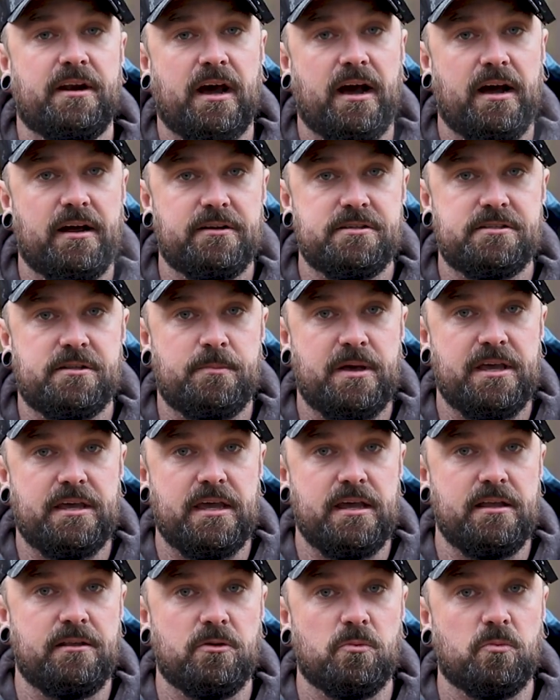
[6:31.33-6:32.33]
hardest to make
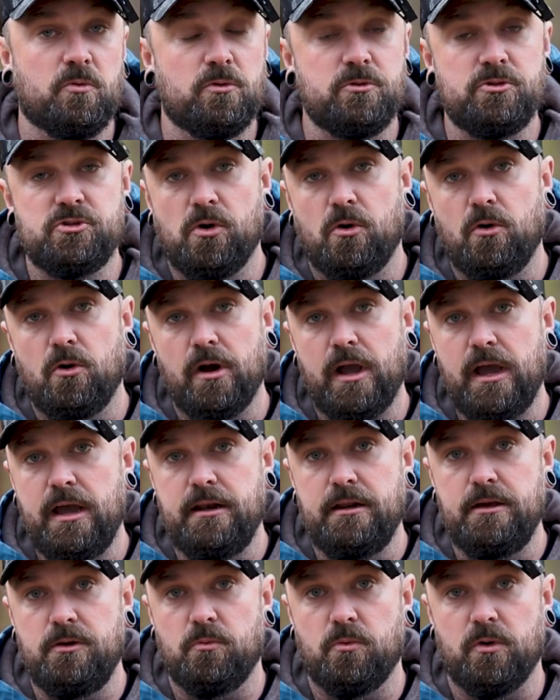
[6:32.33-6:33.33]
in the woods or
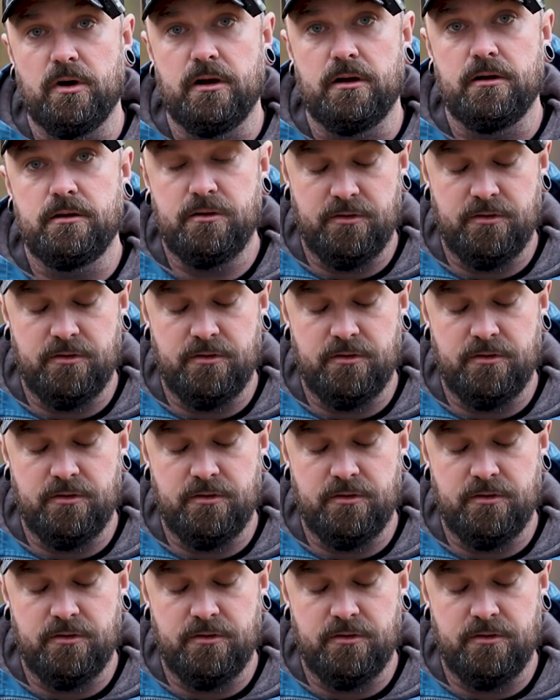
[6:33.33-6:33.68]
anywhere.